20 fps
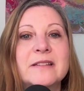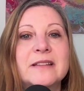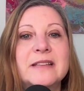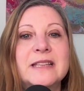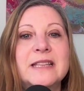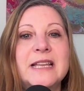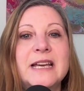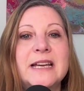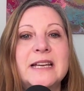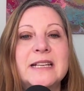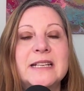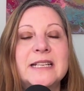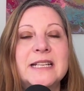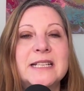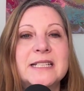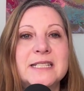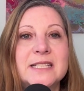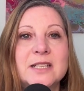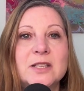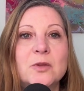that
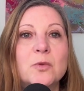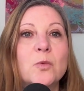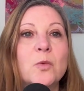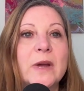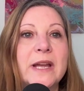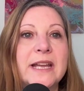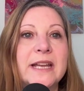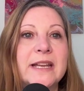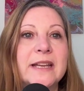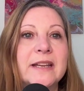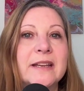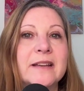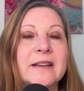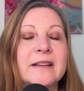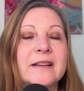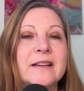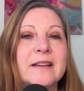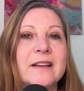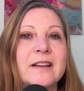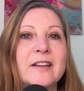gets in the way
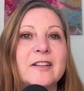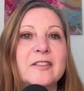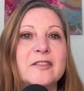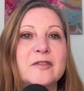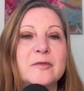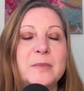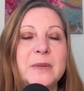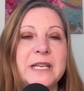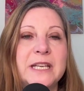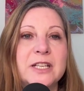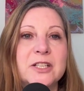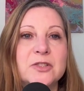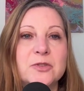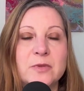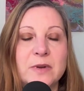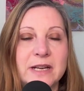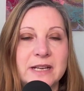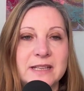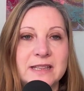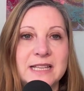of being
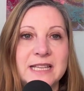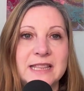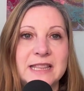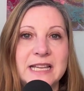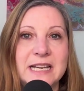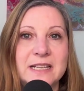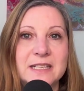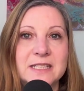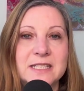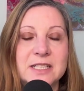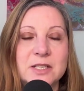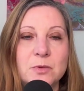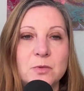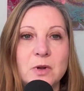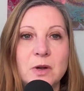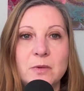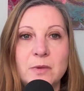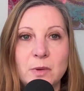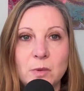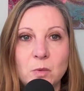directly led to
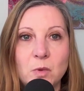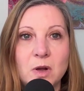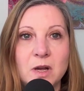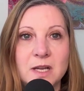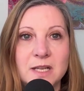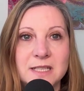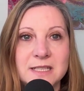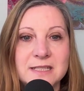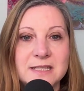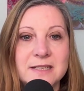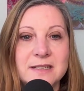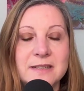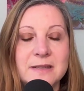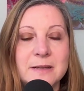what we want.